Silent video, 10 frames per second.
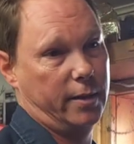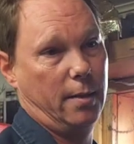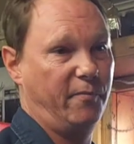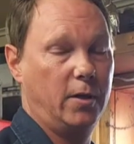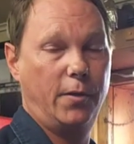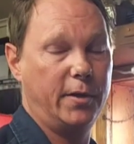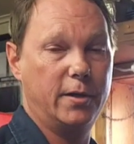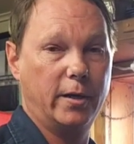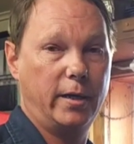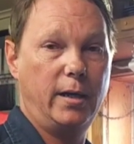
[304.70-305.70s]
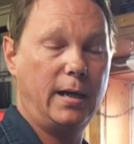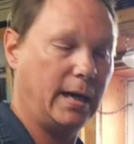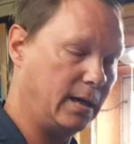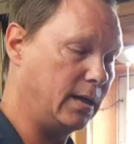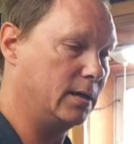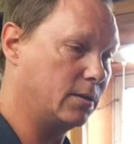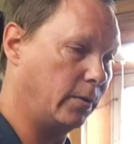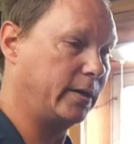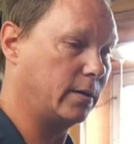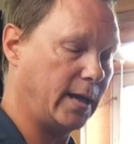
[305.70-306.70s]
up, filthy dirty, it is
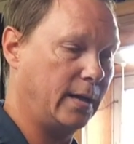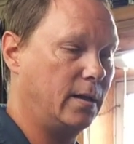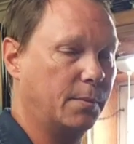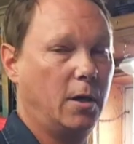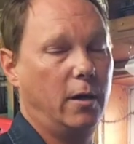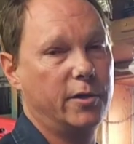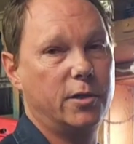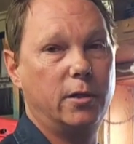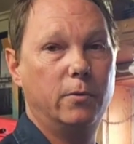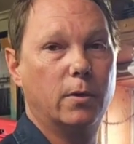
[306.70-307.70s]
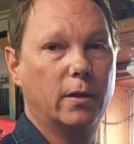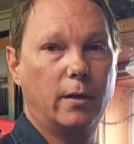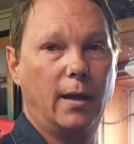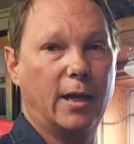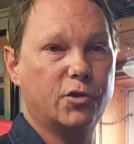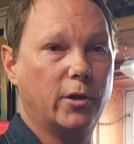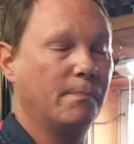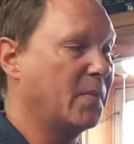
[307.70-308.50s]
going to end up costing you a little extra.